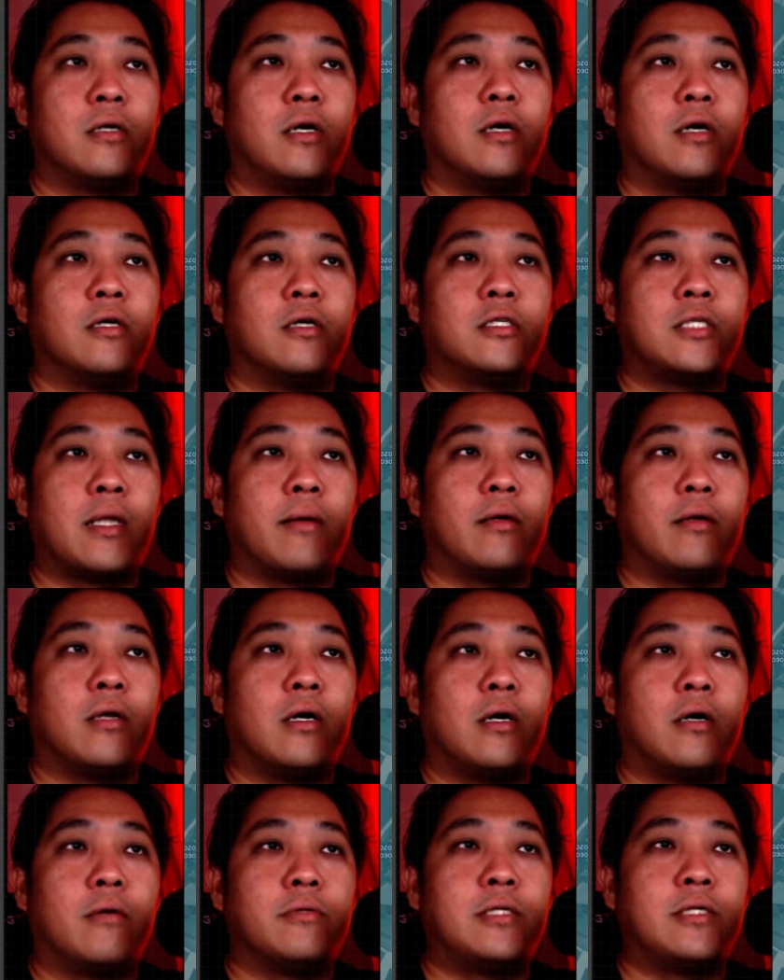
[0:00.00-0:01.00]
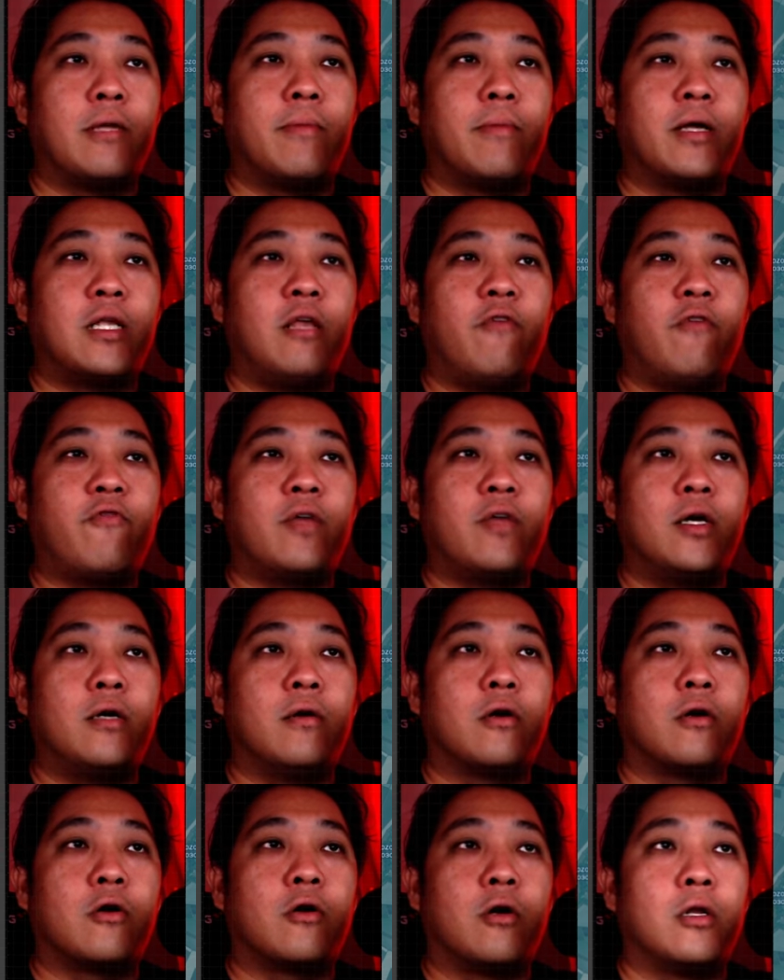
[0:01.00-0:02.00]

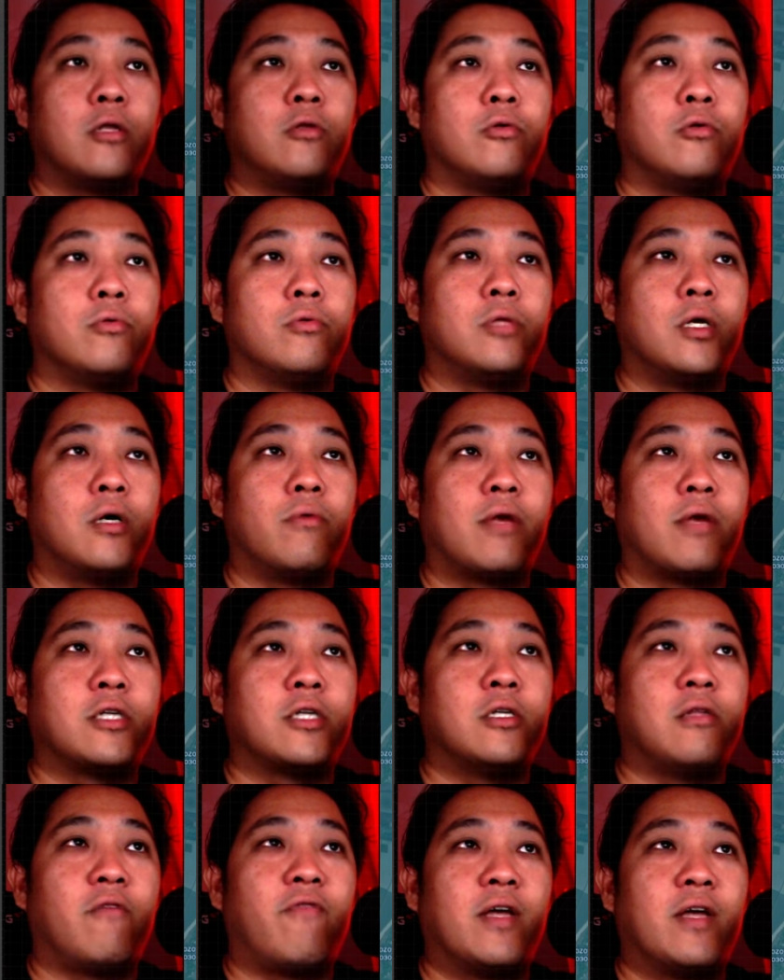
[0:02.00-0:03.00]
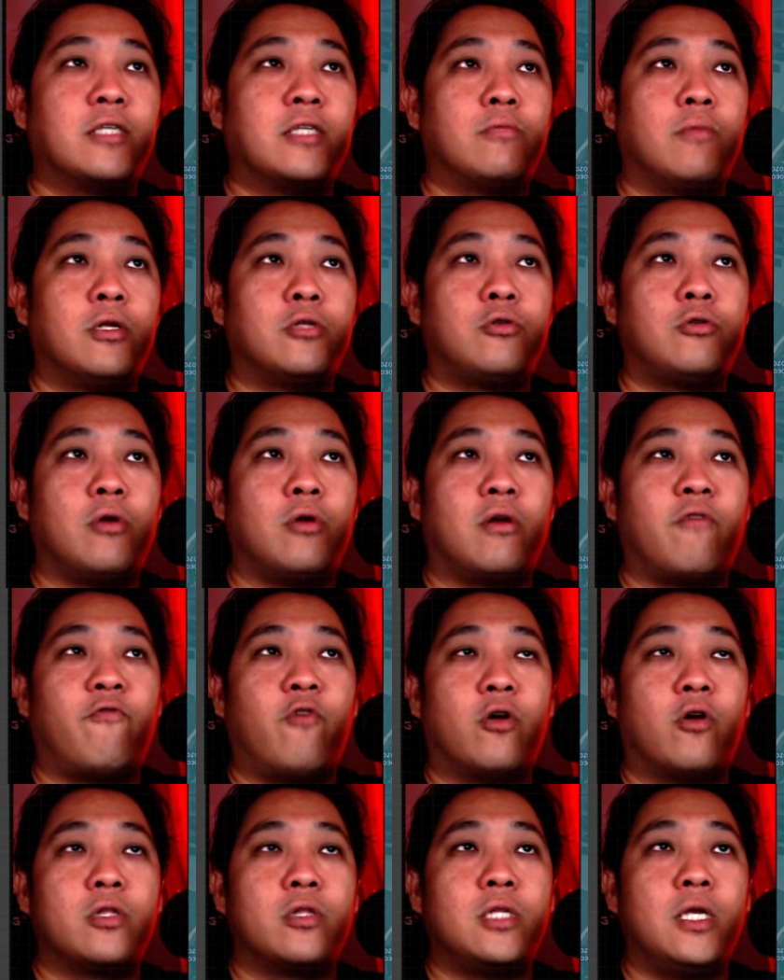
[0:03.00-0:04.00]
Semenivka, according to the Russian Defense Ministry on the
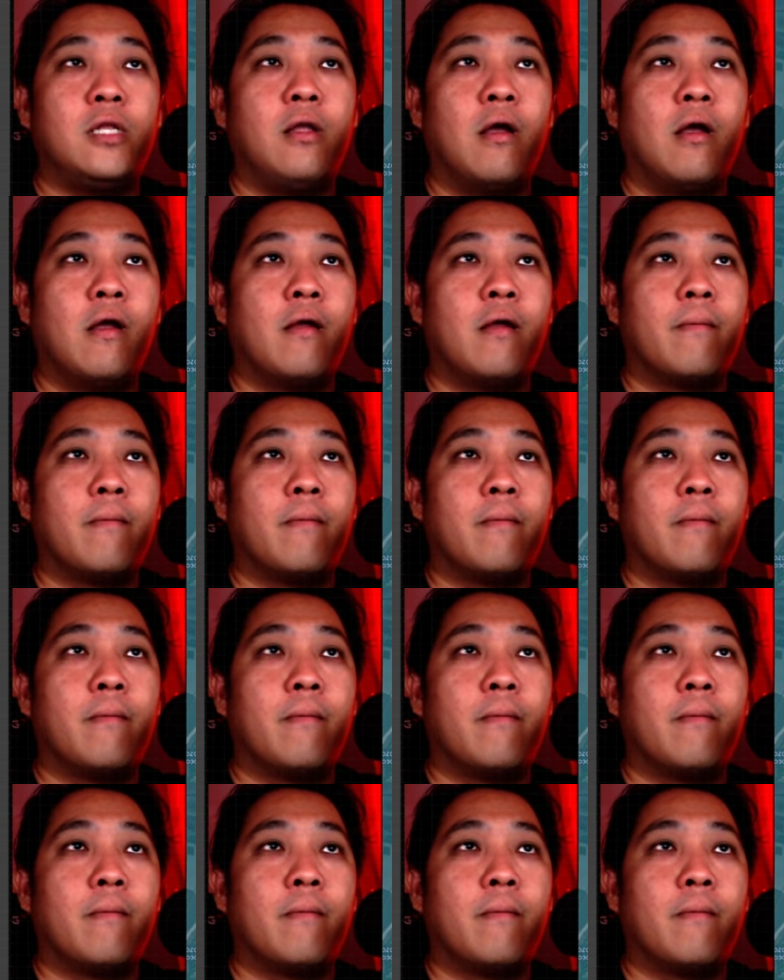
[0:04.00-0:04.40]
14th.